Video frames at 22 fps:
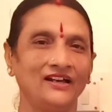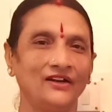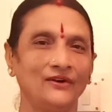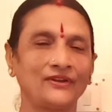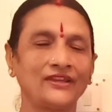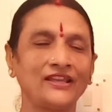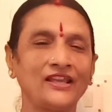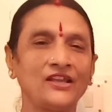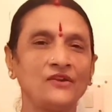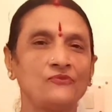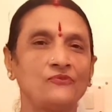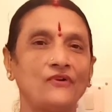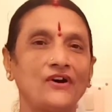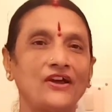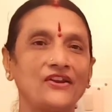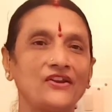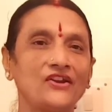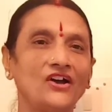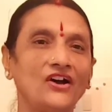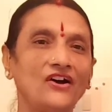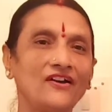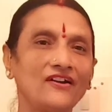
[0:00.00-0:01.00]
Okay, for
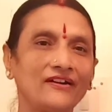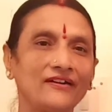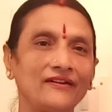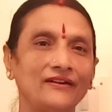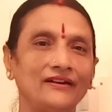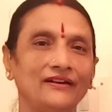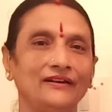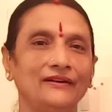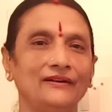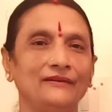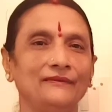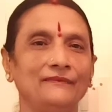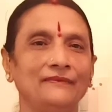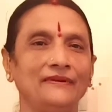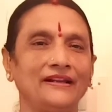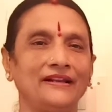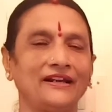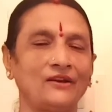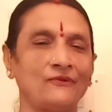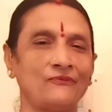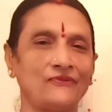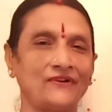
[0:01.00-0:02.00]
your
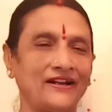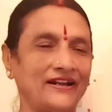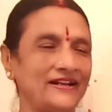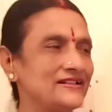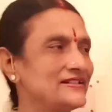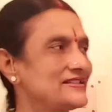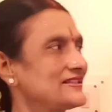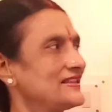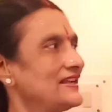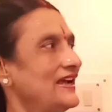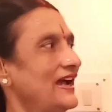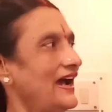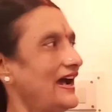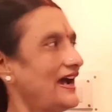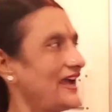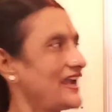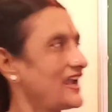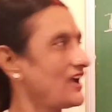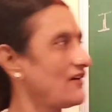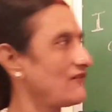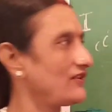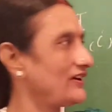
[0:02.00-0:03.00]
reference,
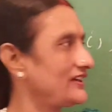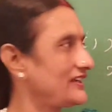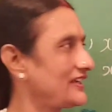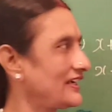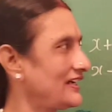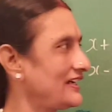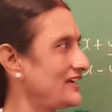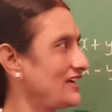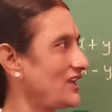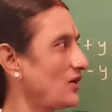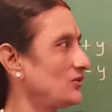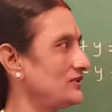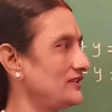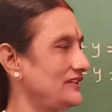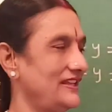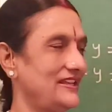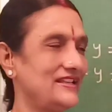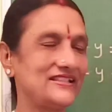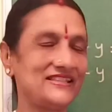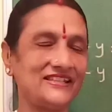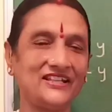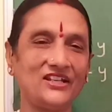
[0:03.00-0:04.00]
I have written down
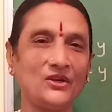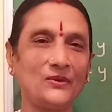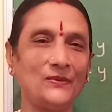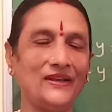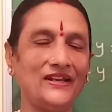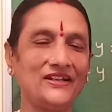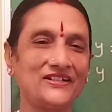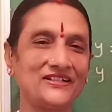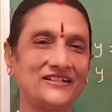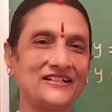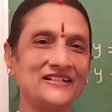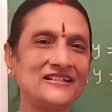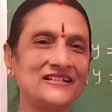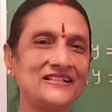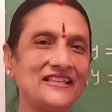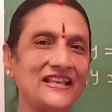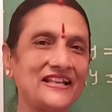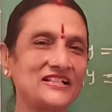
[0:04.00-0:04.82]
these equations.